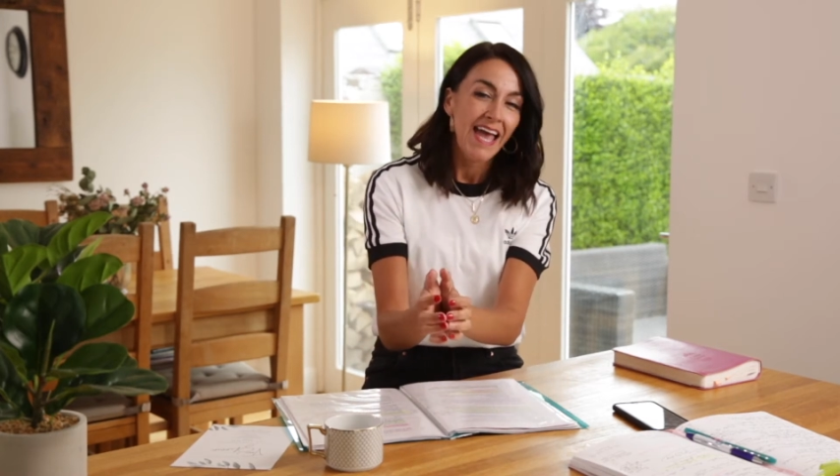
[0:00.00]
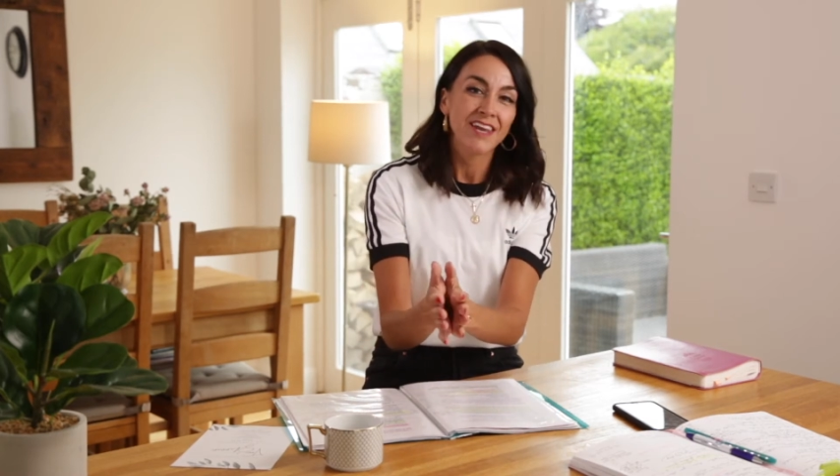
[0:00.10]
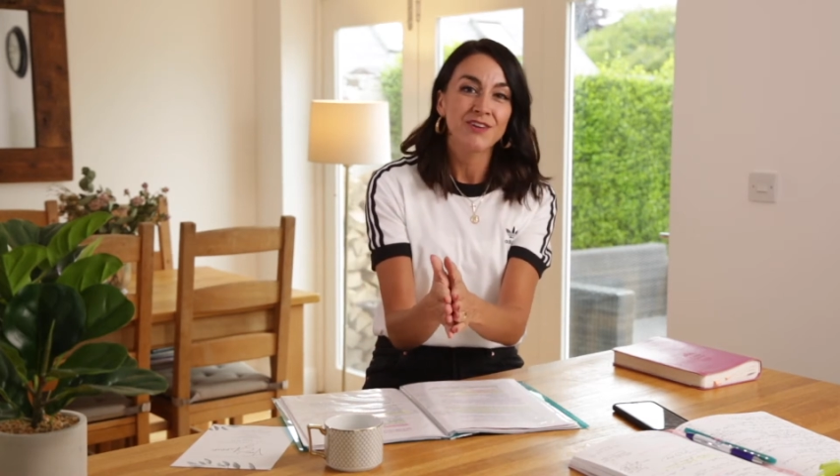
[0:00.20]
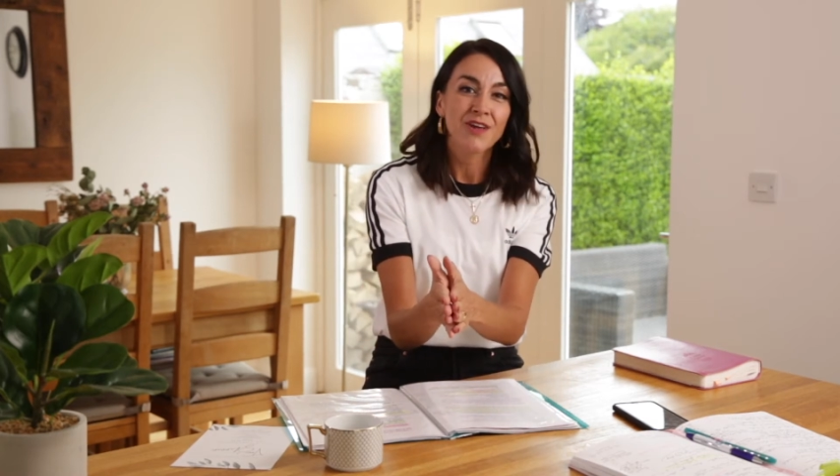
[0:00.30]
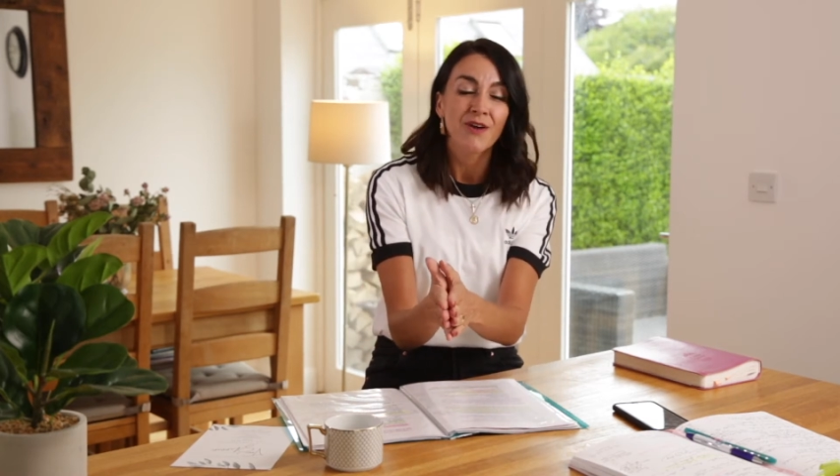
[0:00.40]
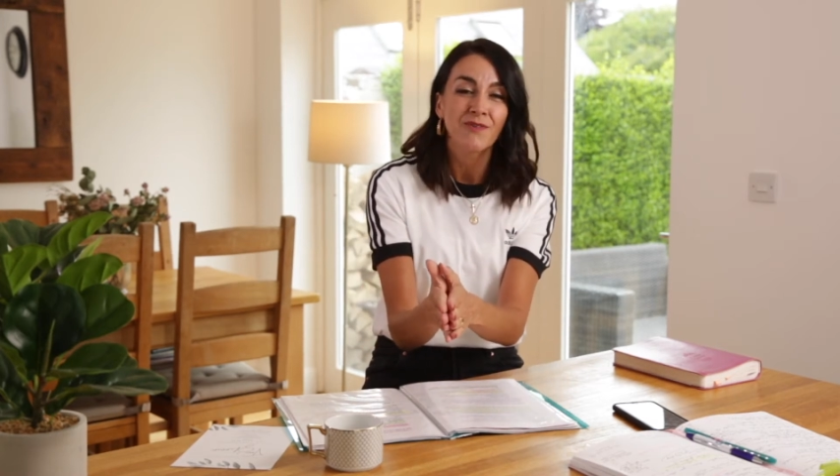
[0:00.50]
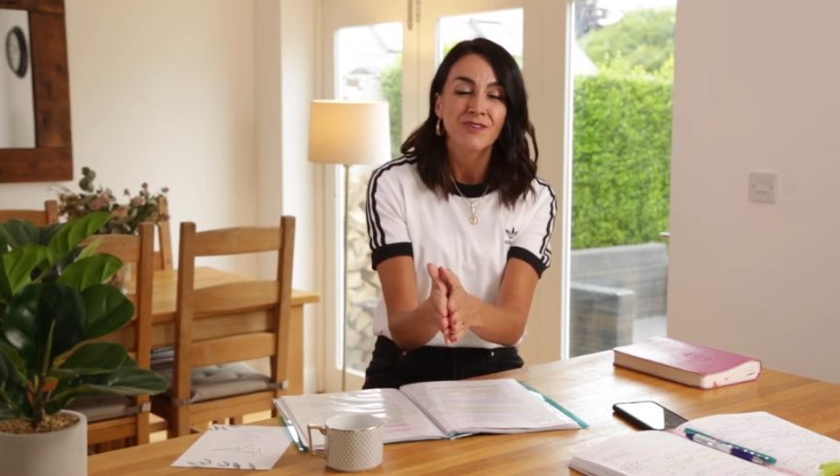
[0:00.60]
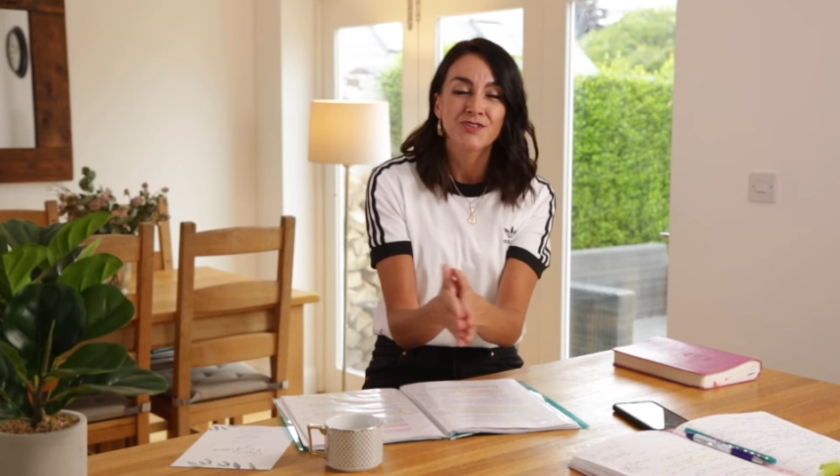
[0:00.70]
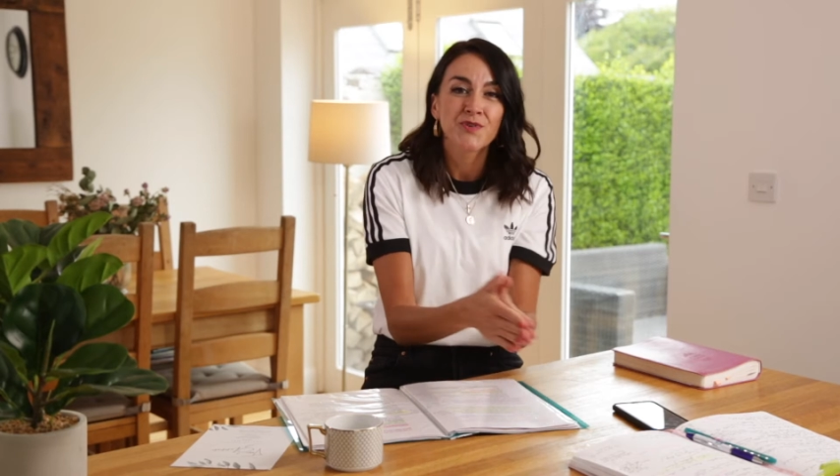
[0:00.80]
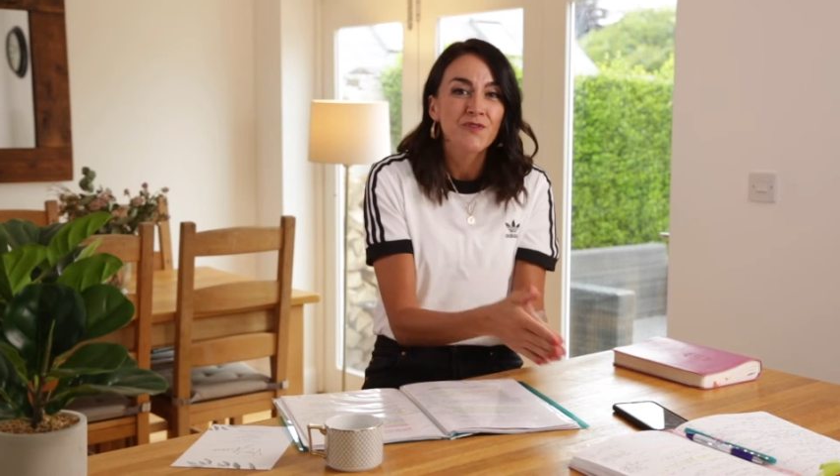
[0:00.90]
And you know,
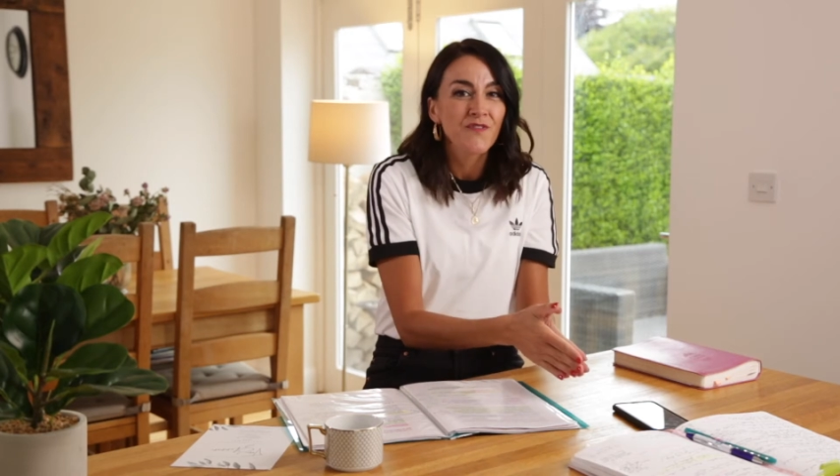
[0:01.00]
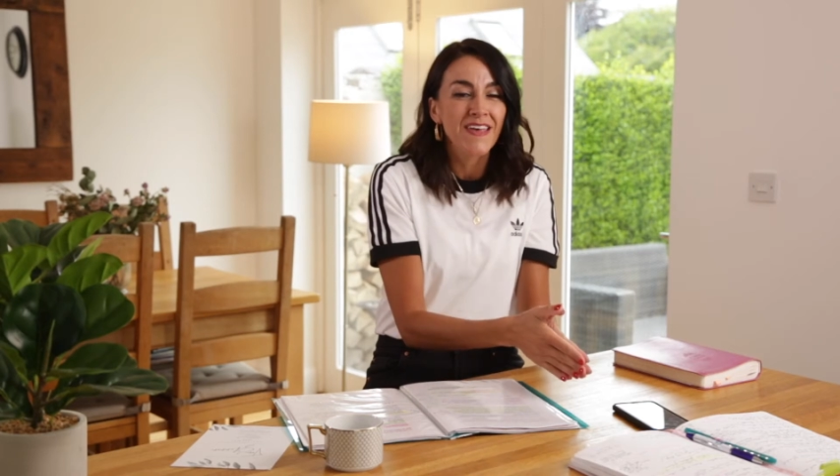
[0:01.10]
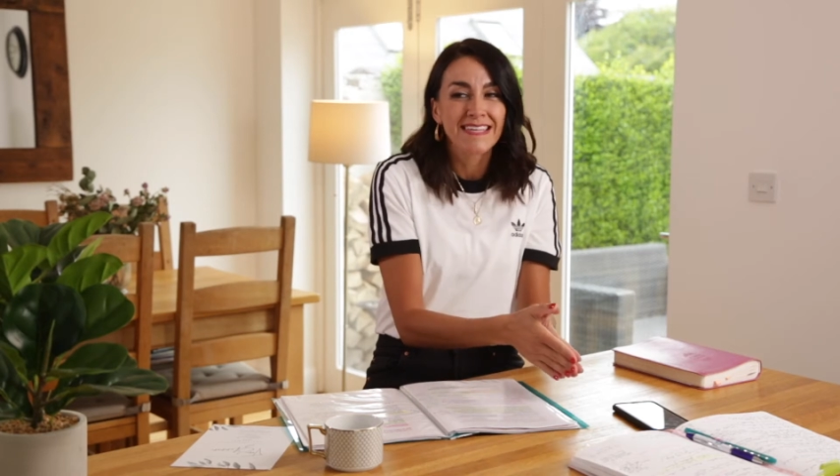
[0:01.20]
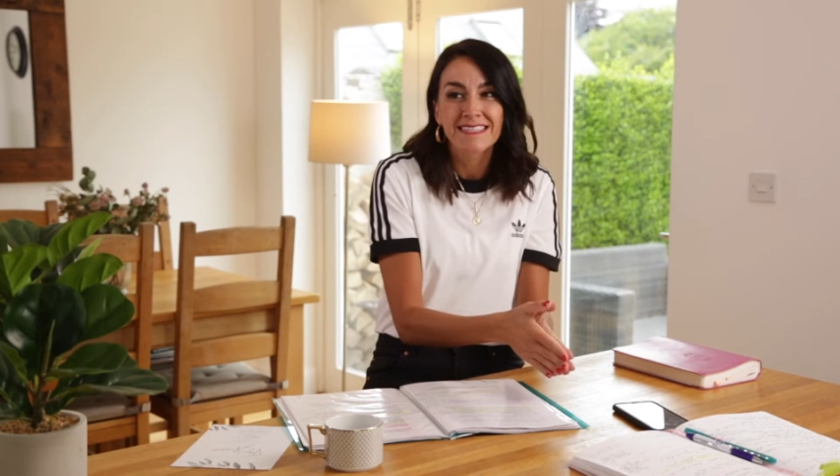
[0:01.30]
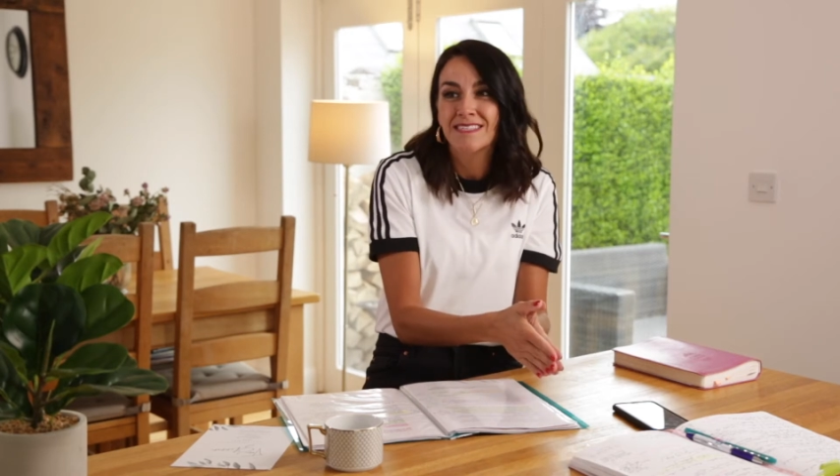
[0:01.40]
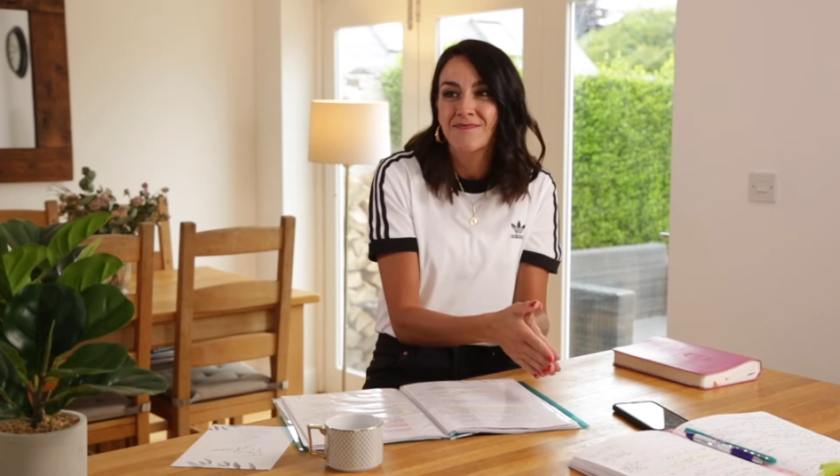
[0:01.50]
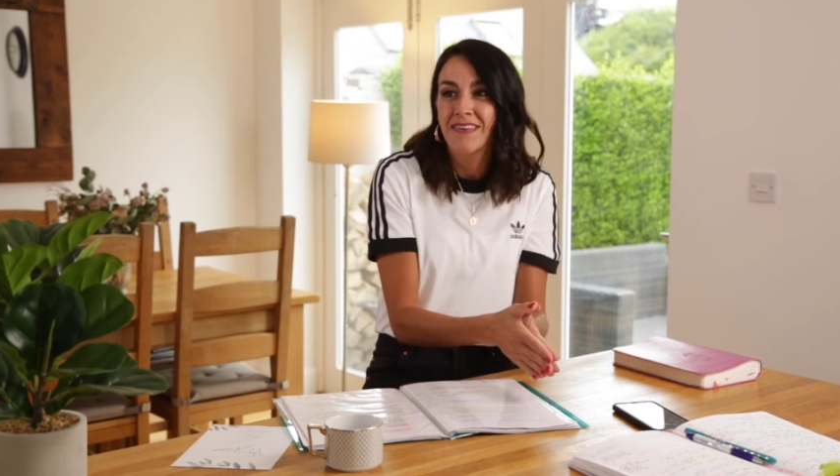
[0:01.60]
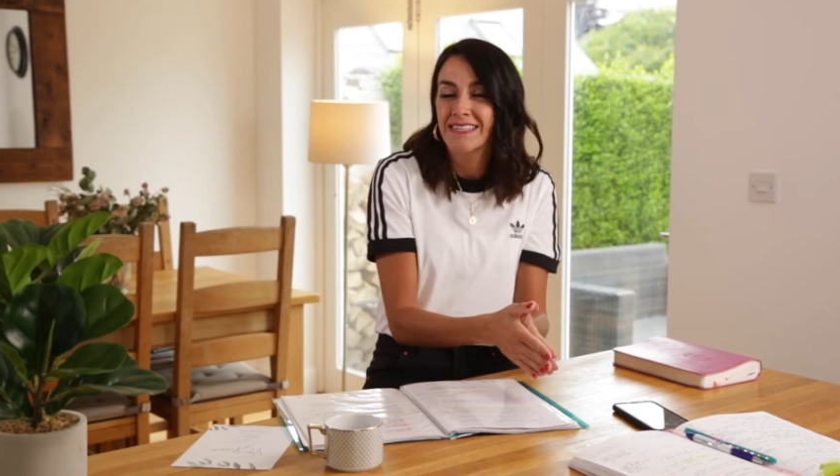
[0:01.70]
the truth is